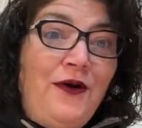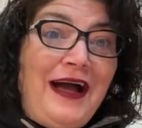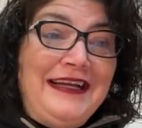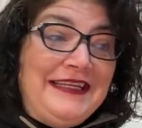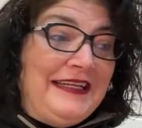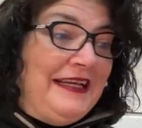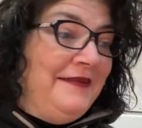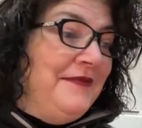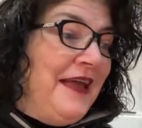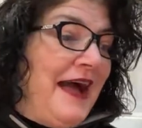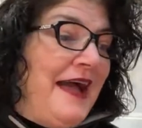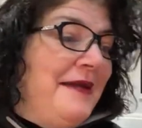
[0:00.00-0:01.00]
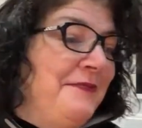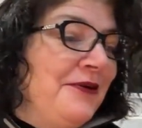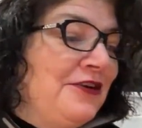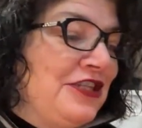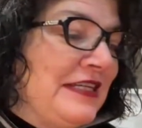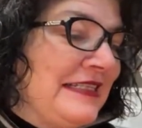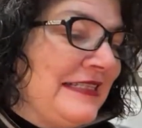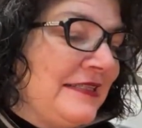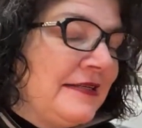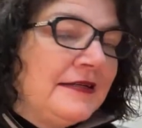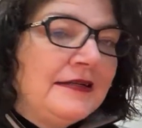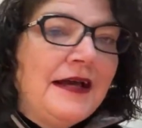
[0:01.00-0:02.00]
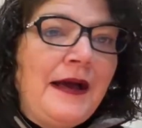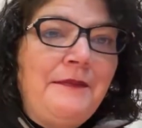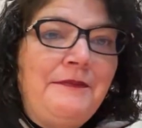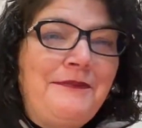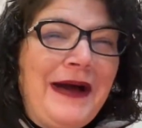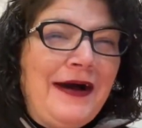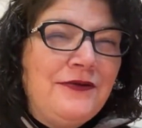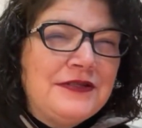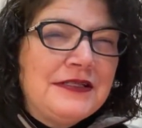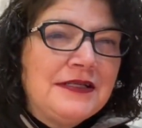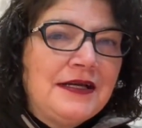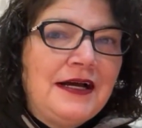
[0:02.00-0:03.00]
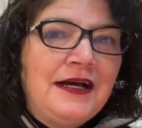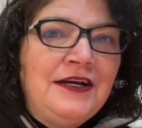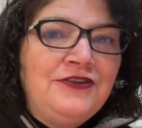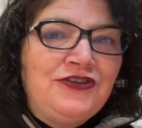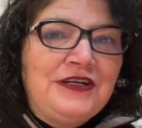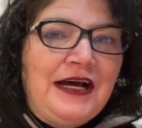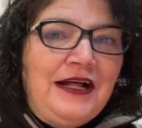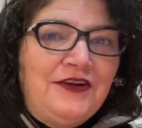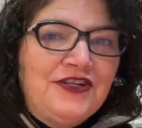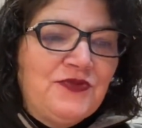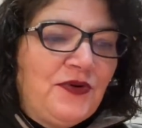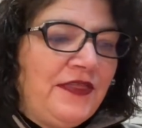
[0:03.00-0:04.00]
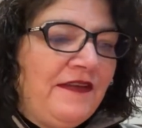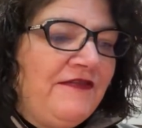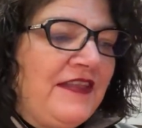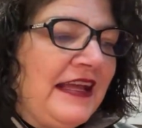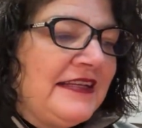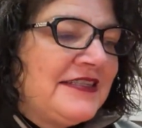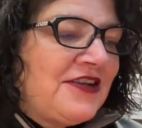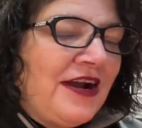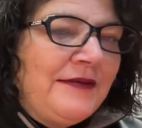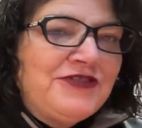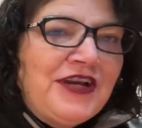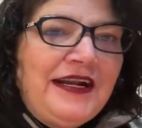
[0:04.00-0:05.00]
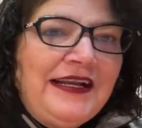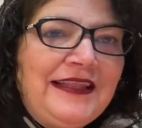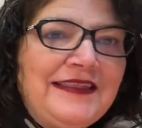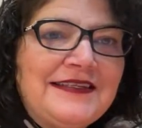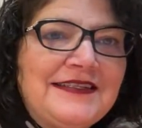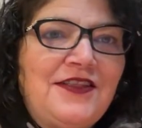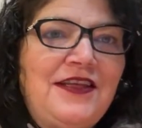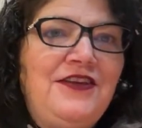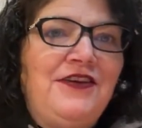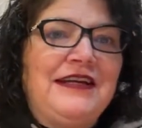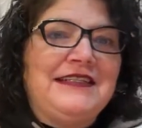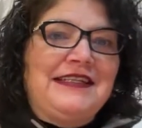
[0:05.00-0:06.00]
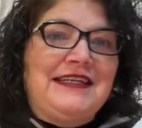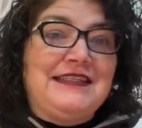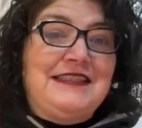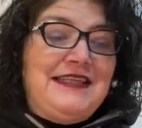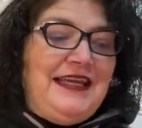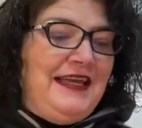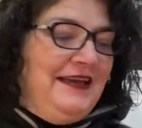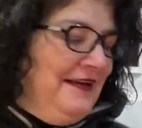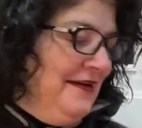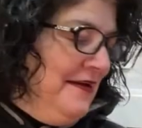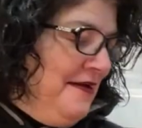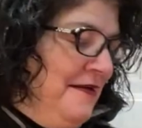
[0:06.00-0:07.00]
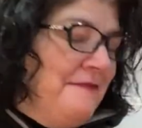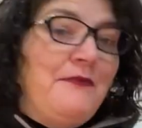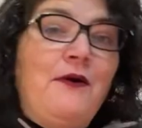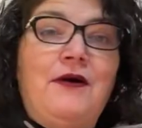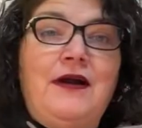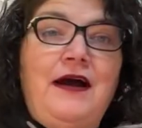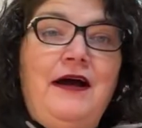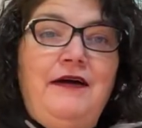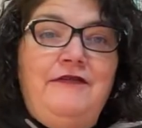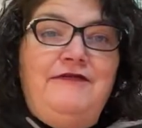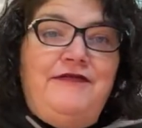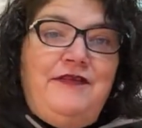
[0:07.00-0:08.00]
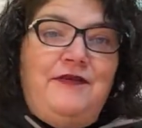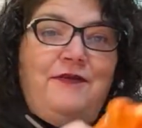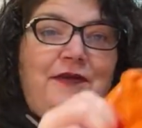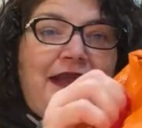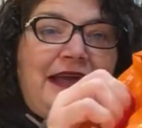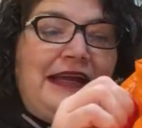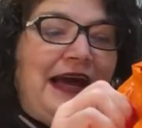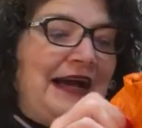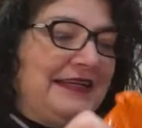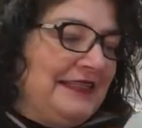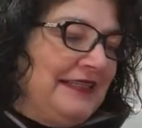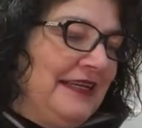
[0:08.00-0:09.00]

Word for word: I did it. I purchased about a $100 worth of things. Sorry, I'm trying to get this so that you guys can see more of what I got.